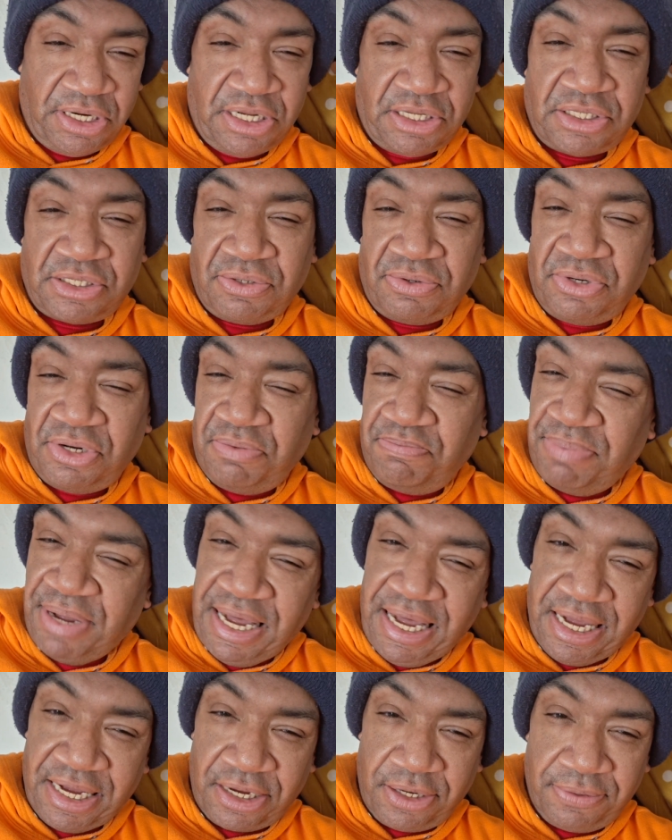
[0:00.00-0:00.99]
It's on the
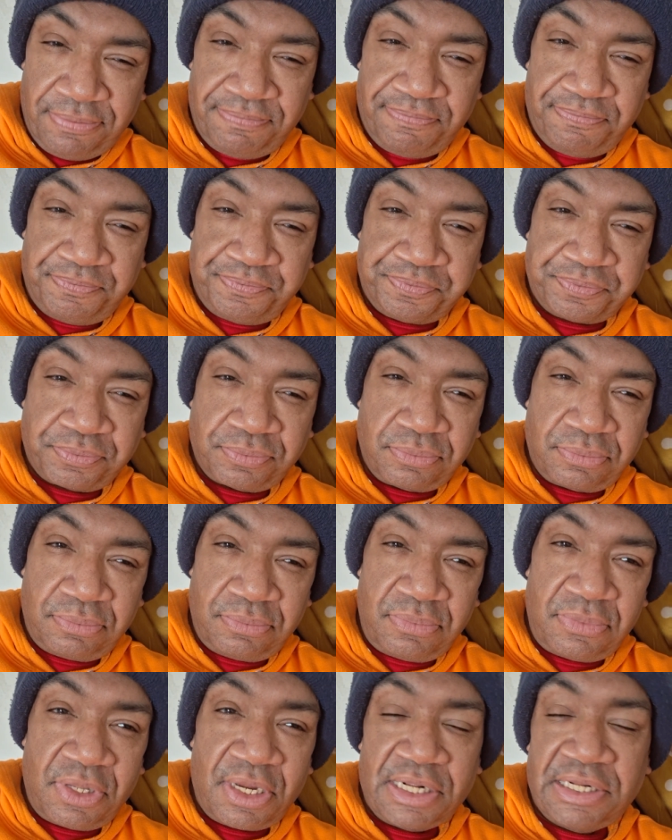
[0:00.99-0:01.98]
back
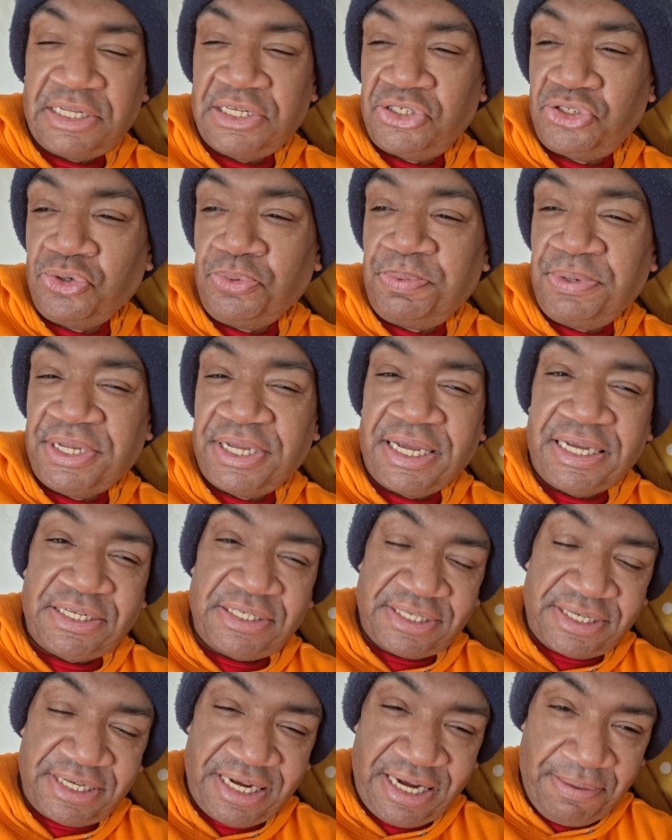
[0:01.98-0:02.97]
to duplicate
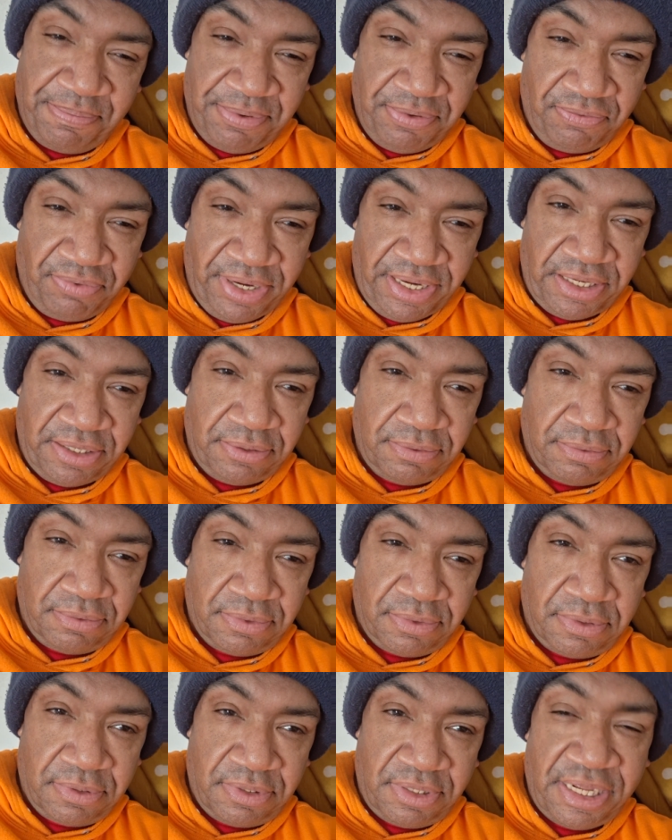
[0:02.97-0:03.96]
the copyright.
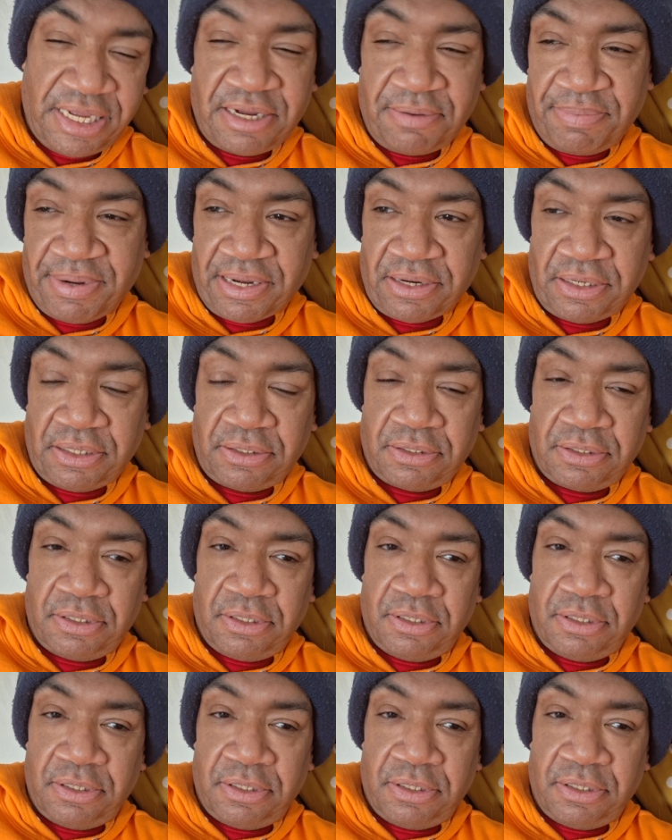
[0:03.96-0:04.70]
Think about it.